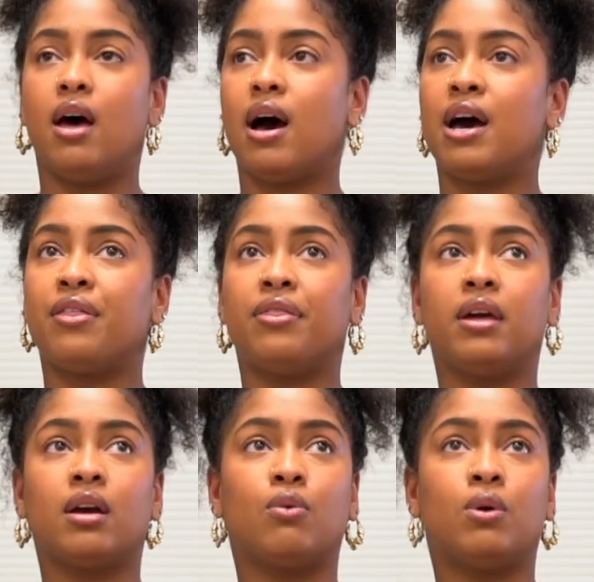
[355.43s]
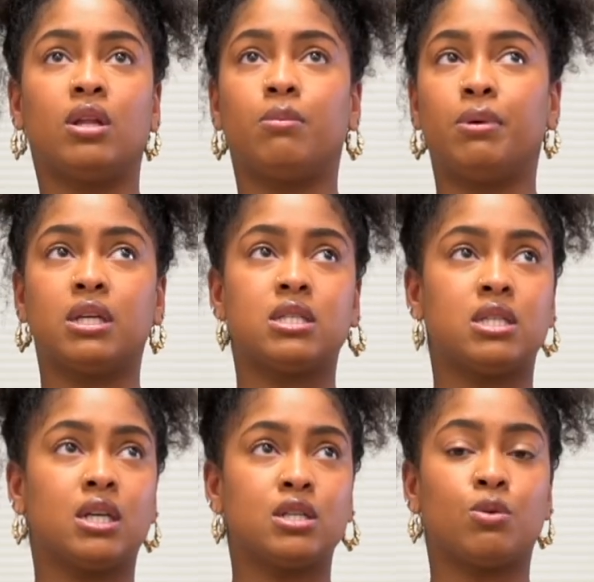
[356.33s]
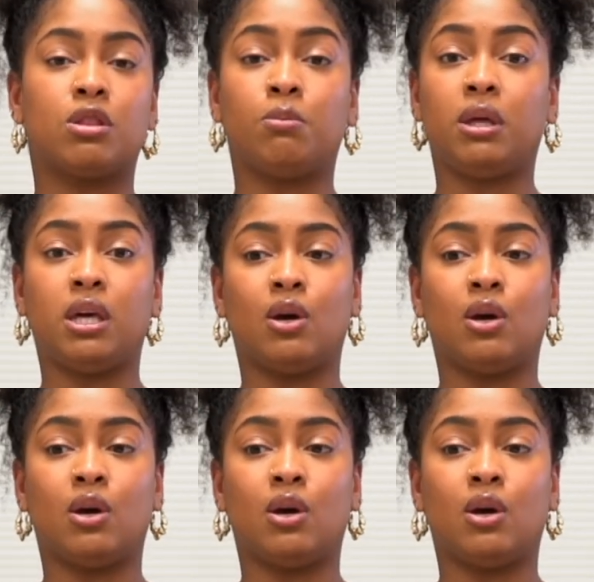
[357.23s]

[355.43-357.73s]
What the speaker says: I think one of the biggest things with me